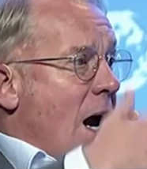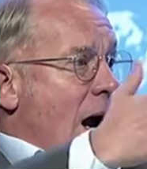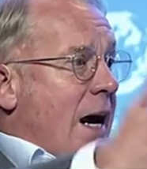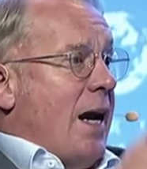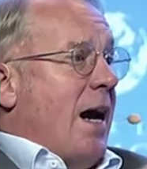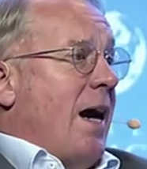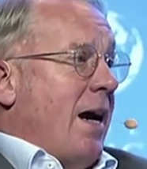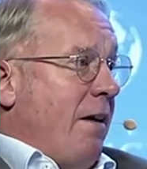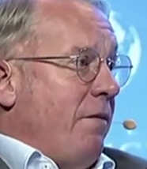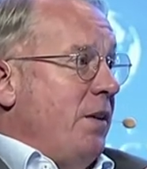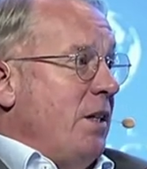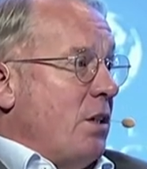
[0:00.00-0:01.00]
I, I
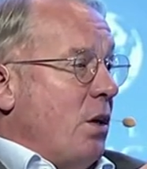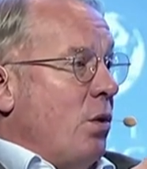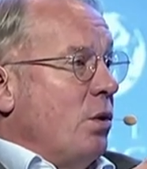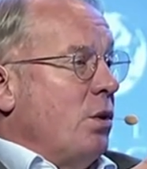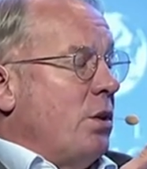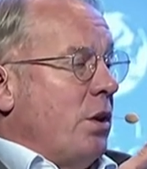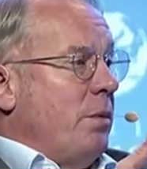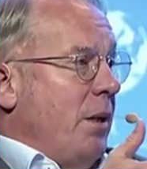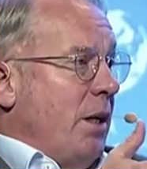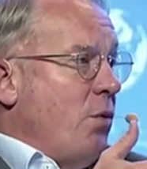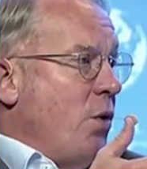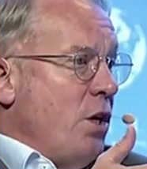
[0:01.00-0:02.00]
have this long-term
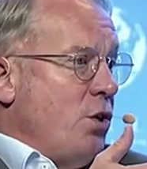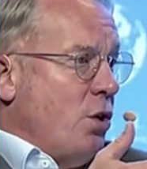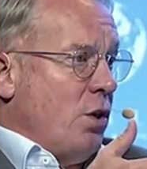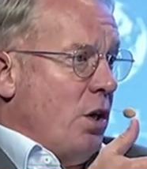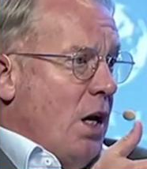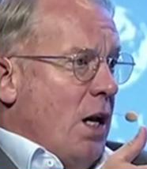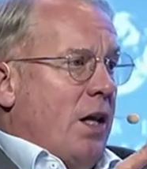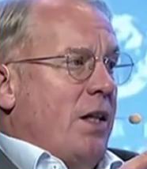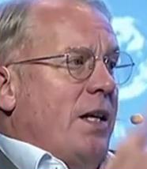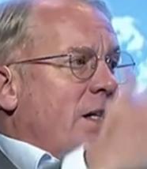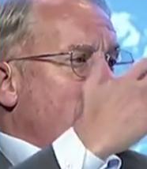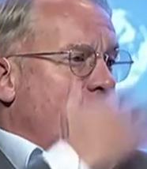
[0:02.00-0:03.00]
equation
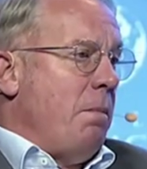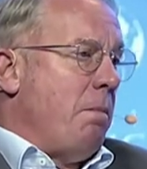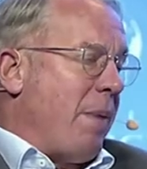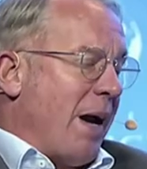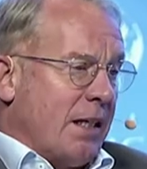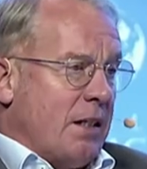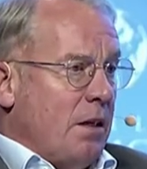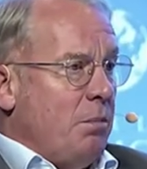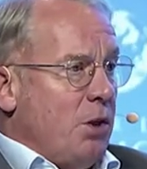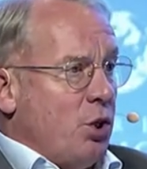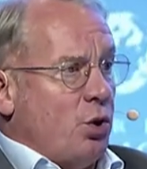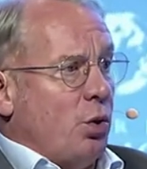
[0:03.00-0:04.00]
that is impacting
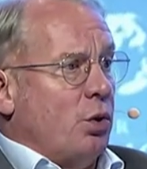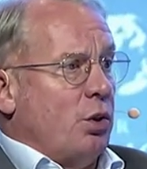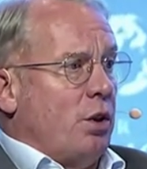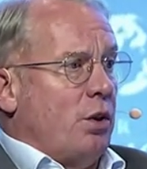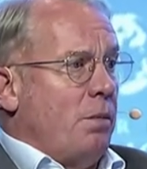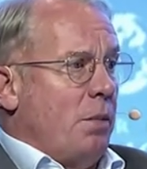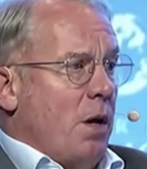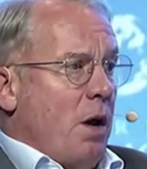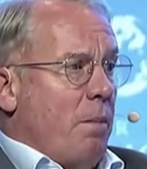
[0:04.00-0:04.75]
me short-term,